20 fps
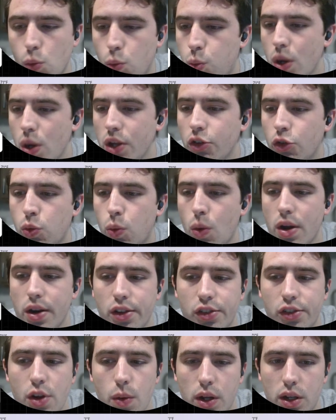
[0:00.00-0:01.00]
which one
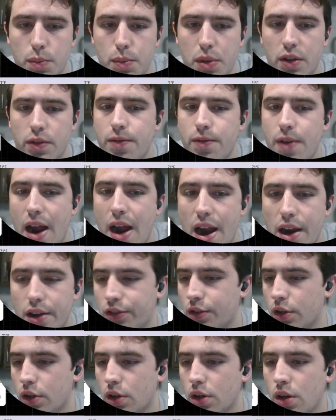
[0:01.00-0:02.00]
is going to be
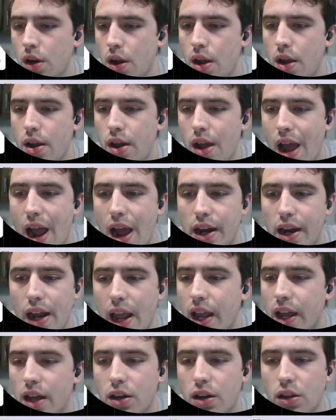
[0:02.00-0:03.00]
faster at
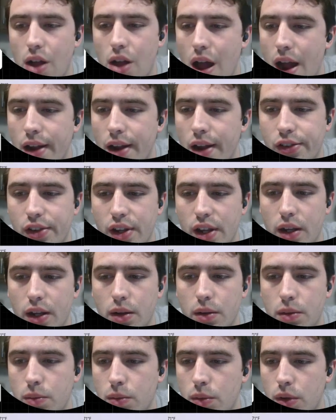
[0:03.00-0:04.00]

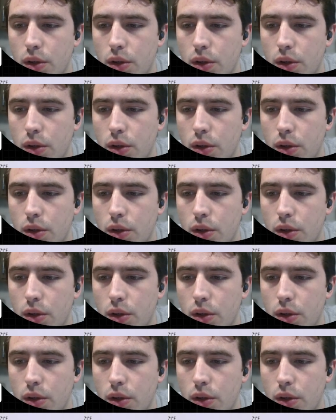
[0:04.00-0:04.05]
analyzing